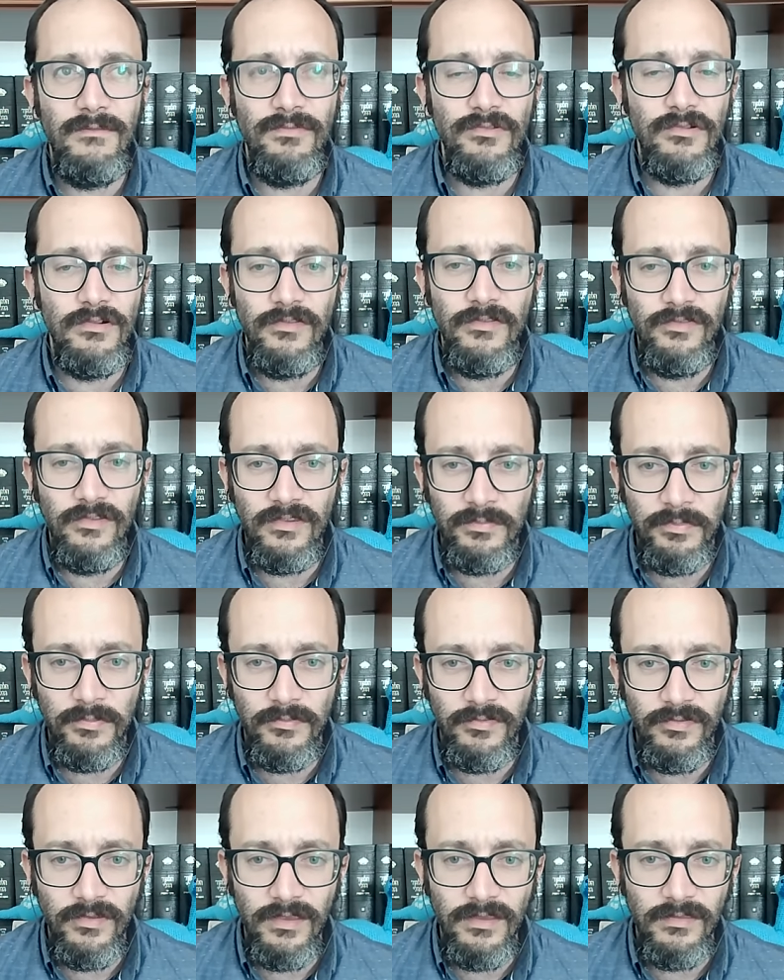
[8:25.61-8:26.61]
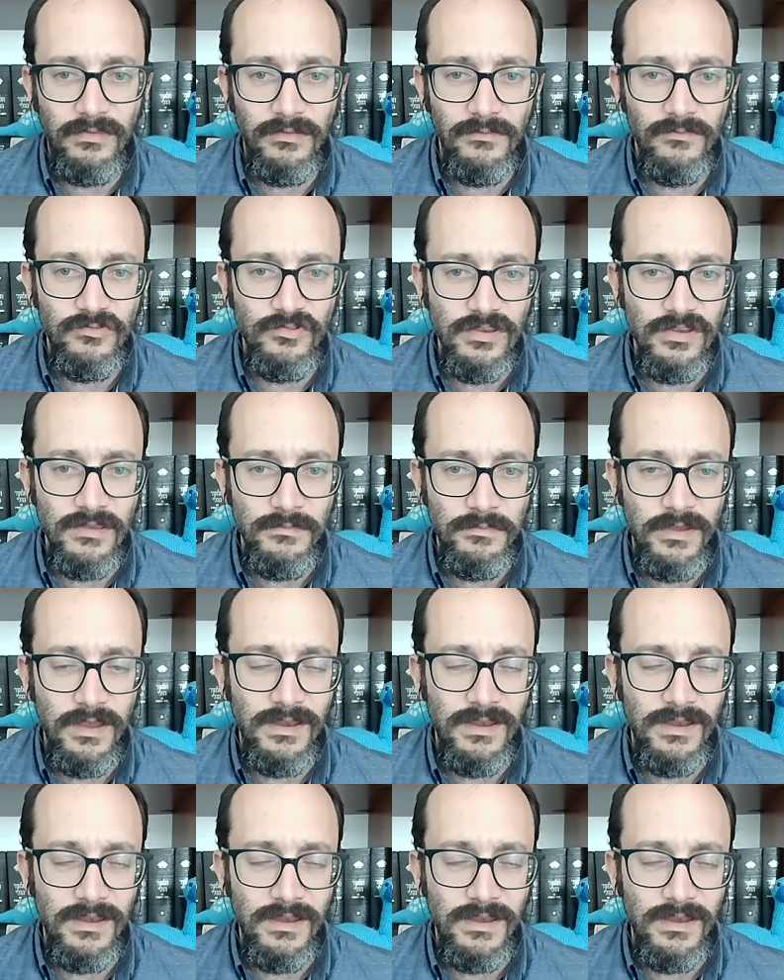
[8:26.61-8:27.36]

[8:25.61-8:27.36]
thirty-six percent of G D P.